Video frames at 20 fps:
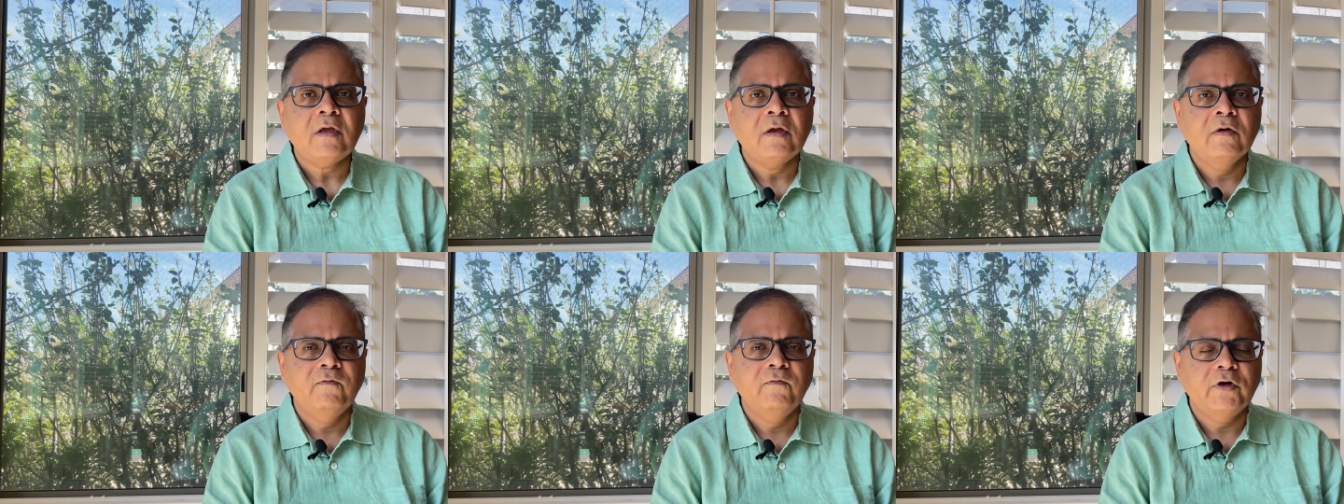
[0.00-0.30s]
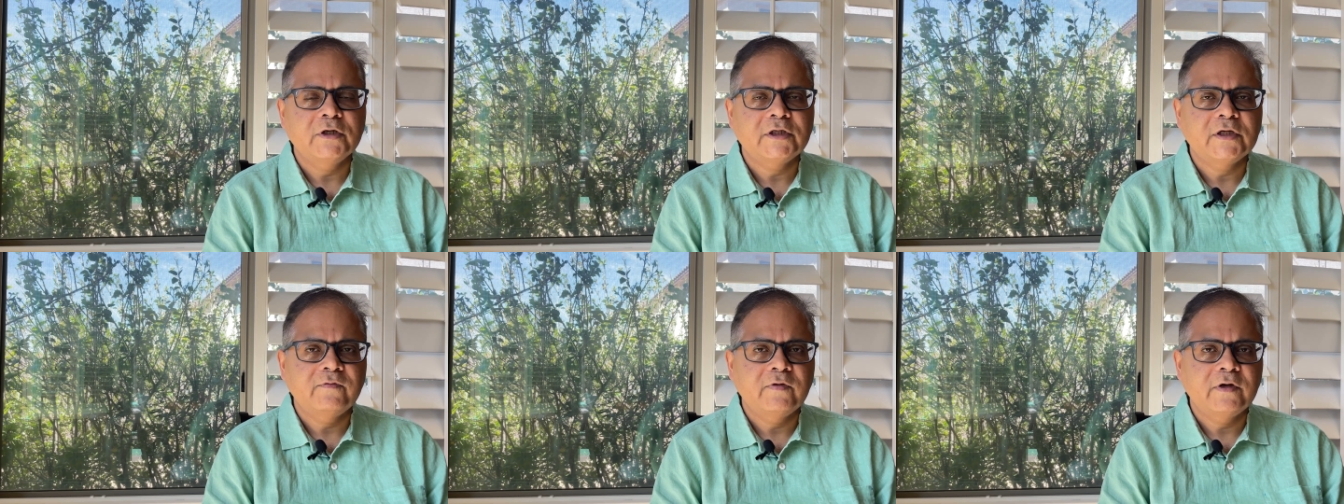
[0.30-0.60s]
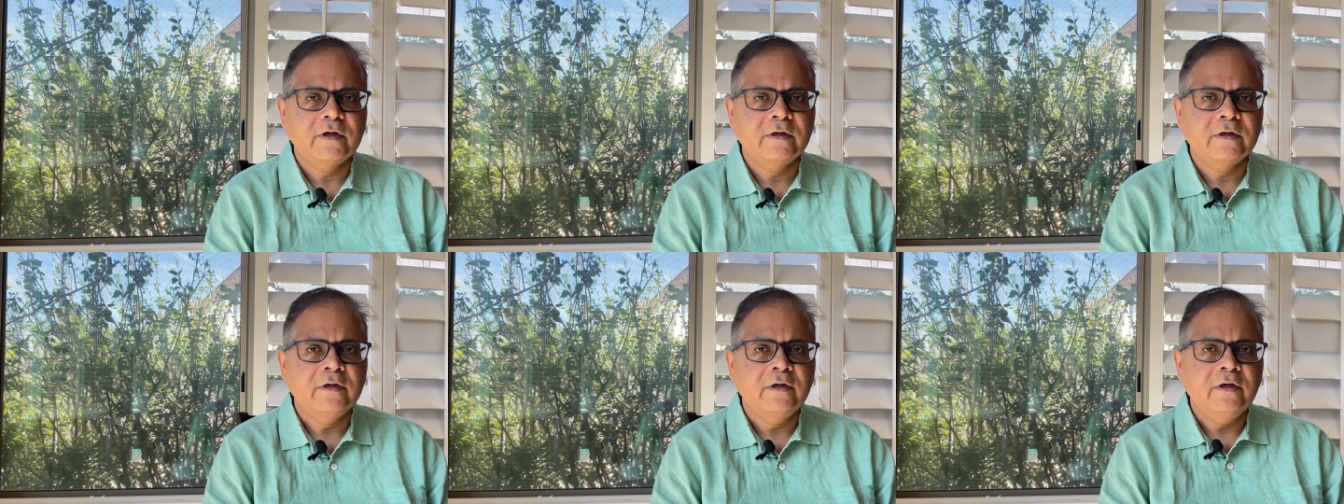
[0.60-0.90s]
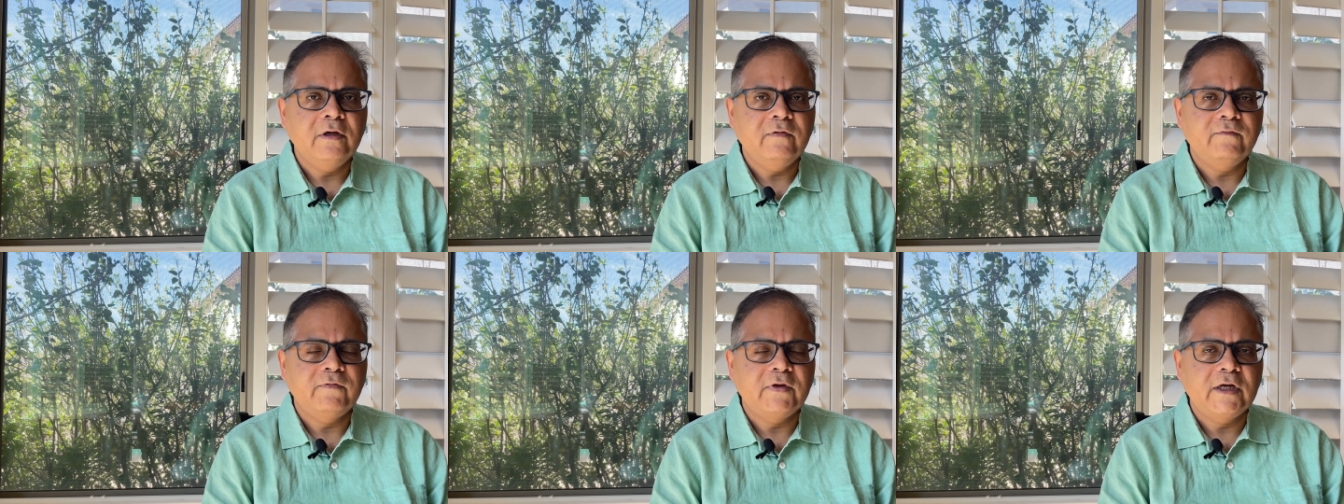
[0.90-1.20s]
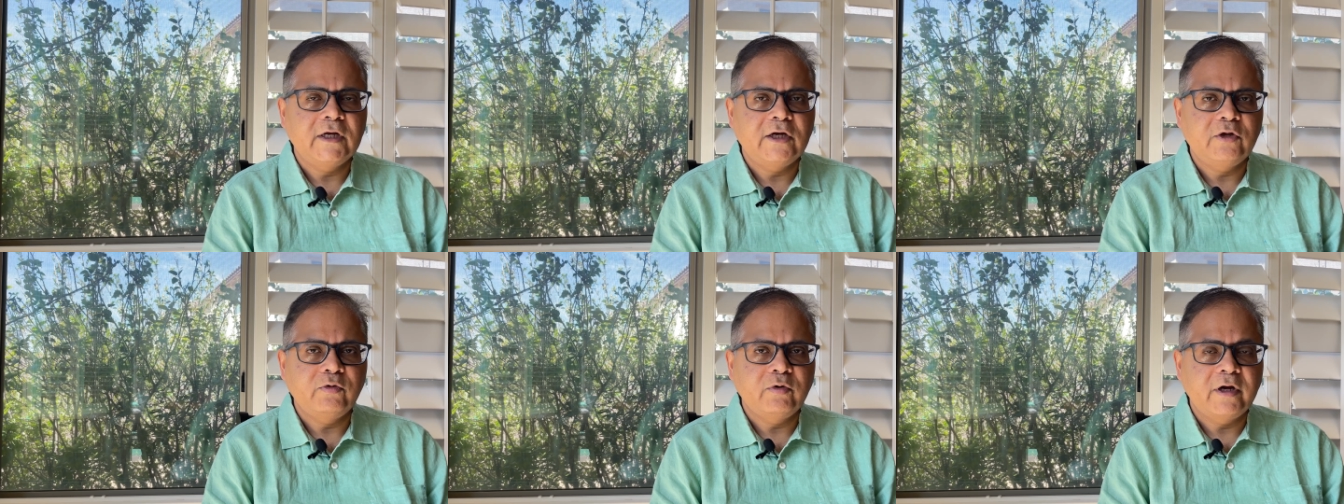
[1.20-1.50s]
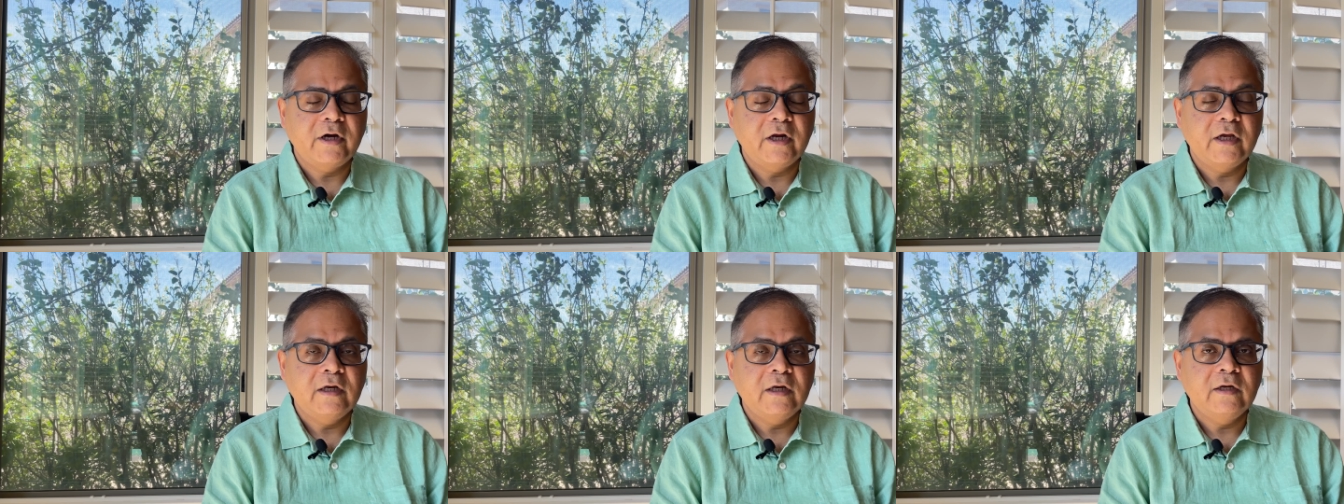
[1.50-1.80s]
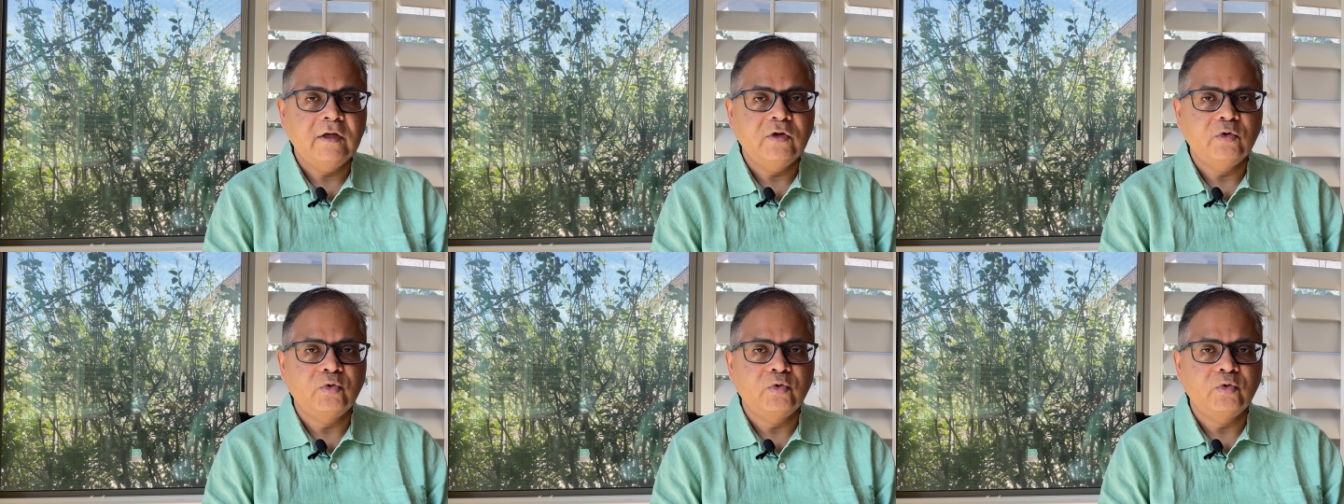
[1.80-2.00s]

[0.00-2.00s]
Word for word: whatever field you are in,